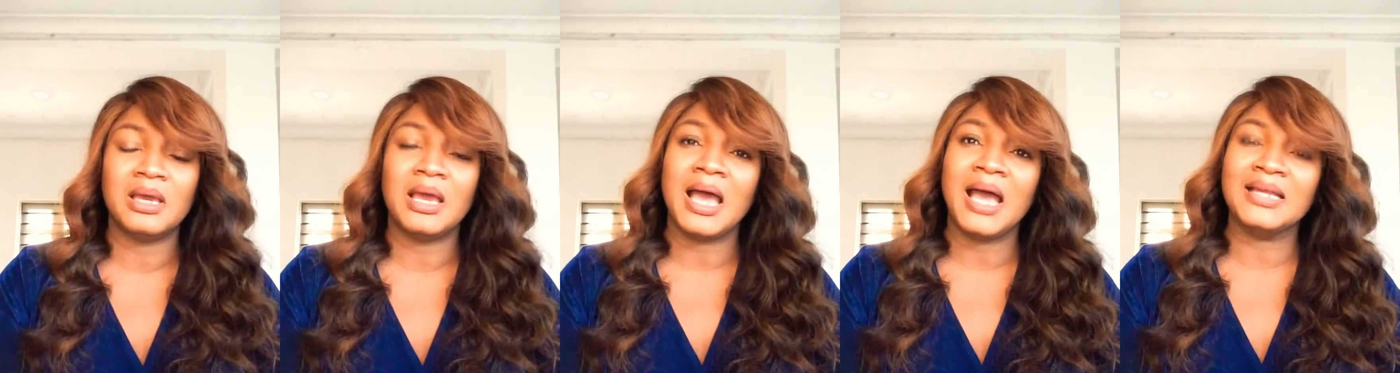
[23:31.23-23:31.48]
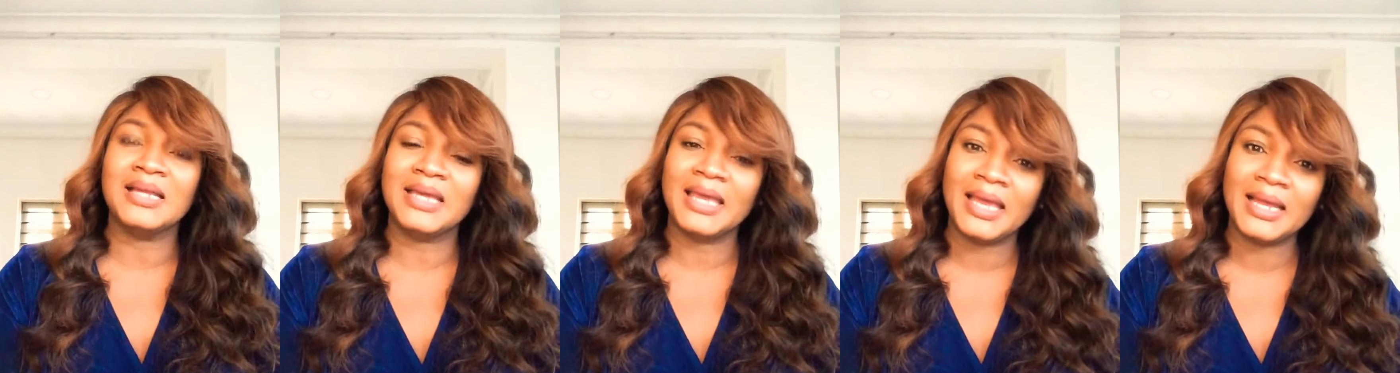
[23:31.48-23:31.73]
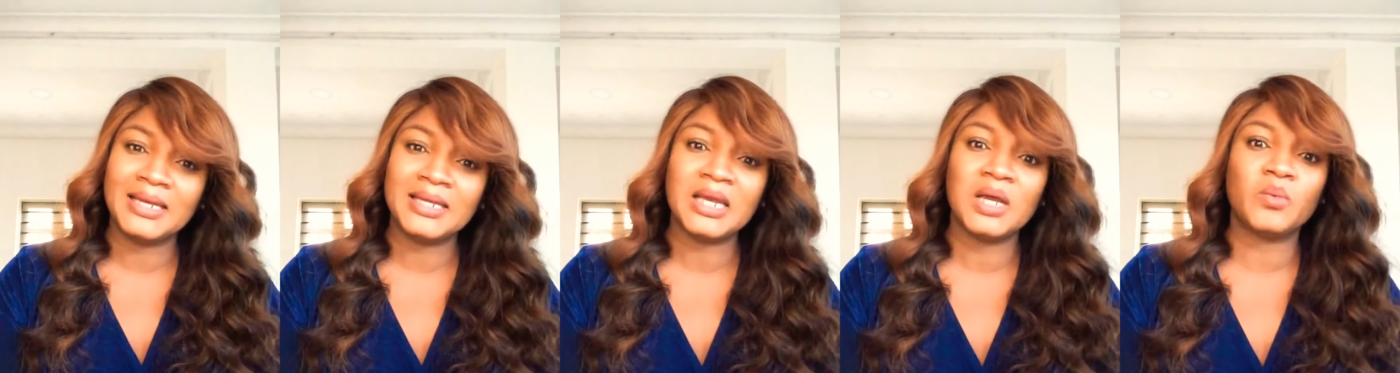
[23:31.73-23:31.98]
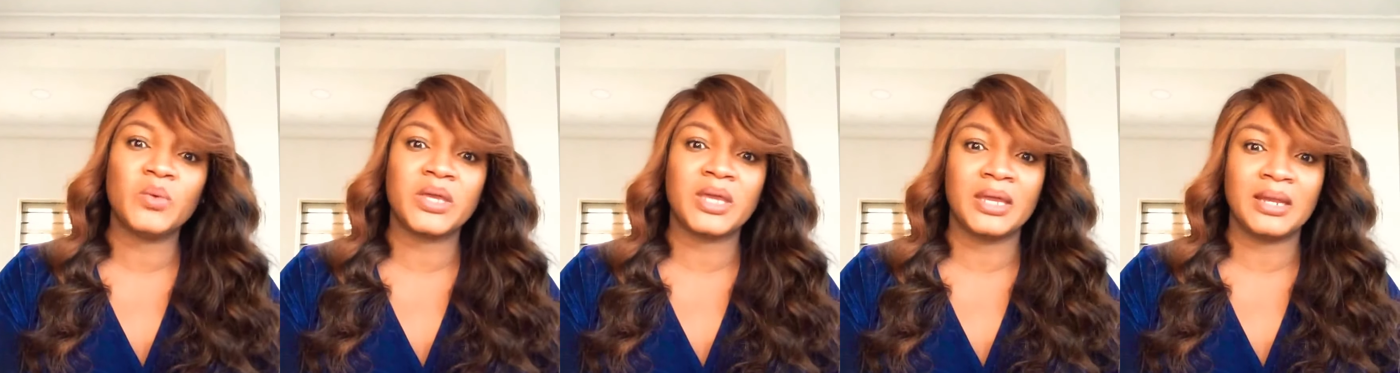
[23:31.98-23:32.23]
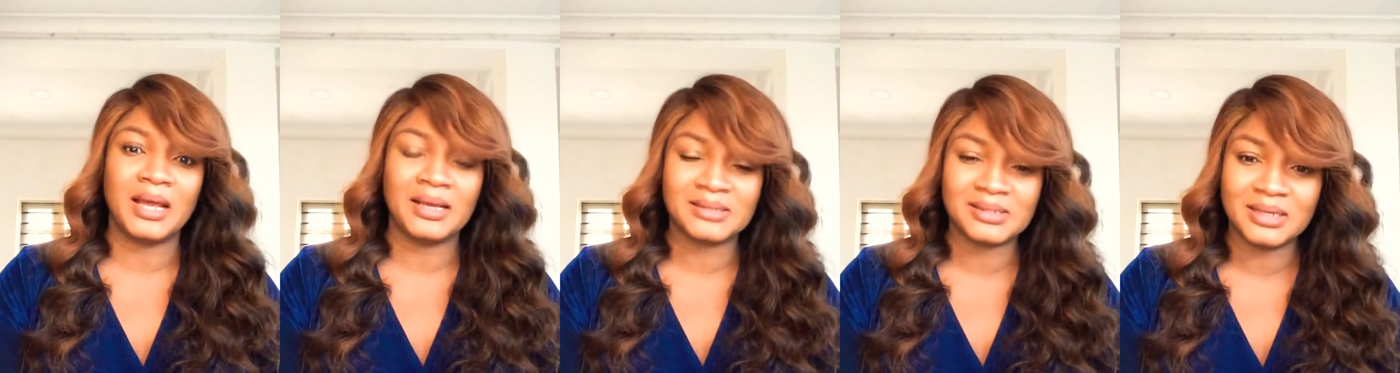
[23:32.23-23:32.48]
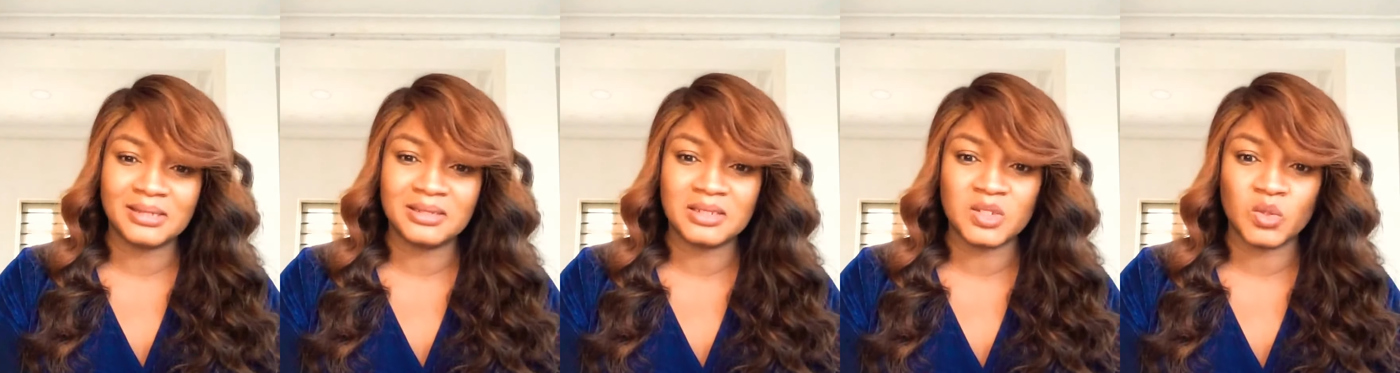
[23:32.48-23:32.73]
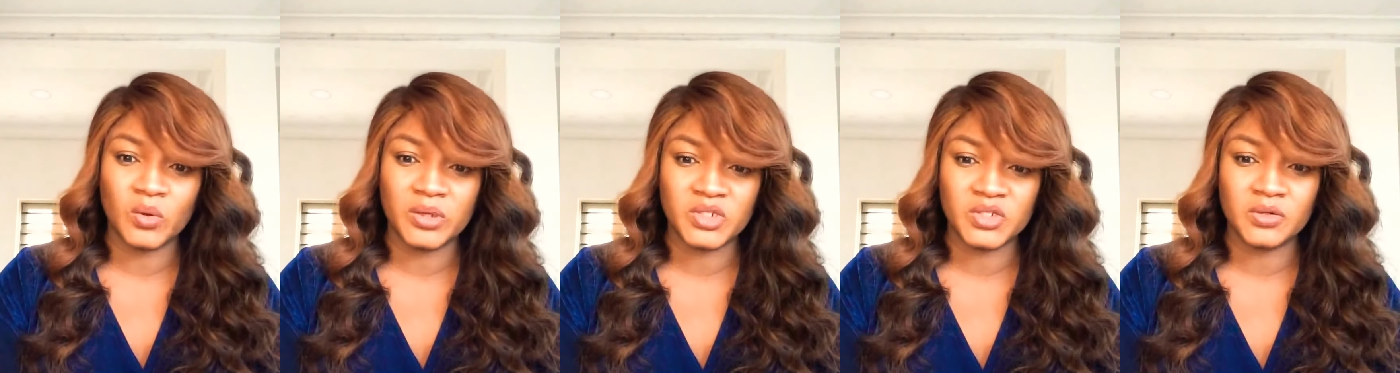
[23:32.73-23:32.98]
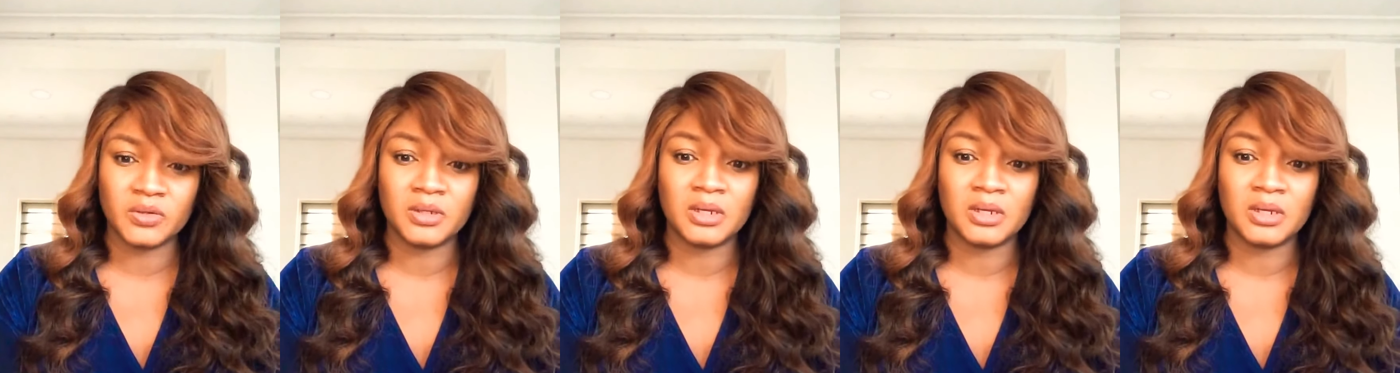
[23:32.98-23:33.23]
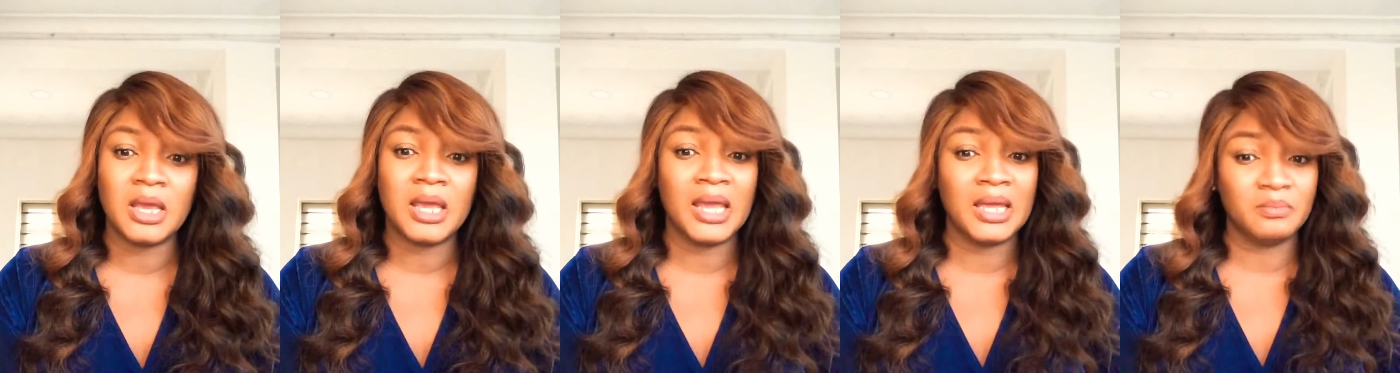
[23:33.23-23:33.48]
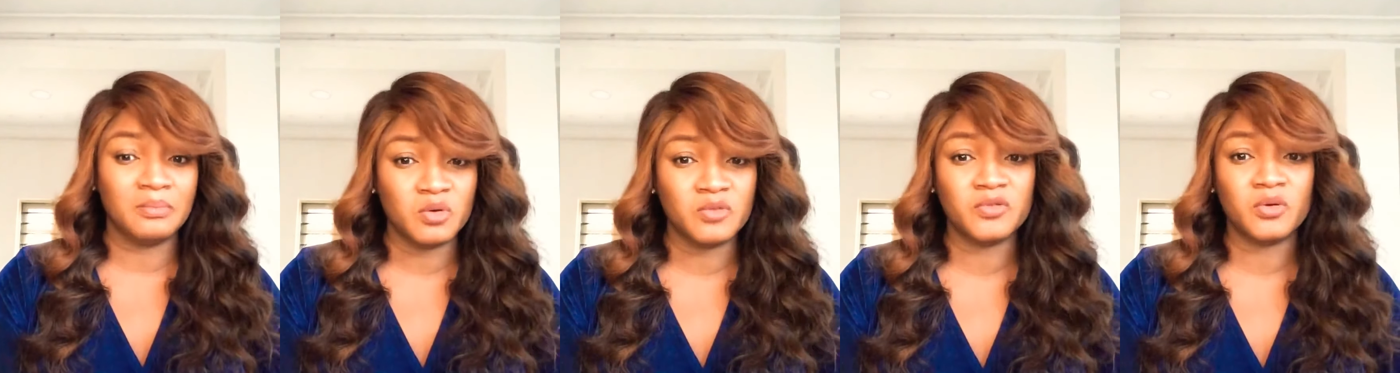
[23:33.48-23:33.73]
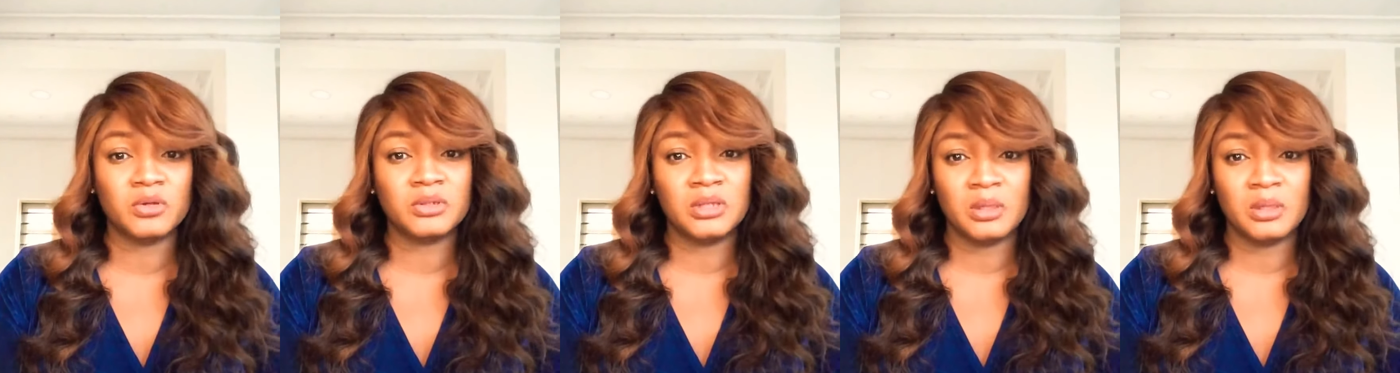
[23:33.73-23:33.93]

And the earlier we can answer this question and move on,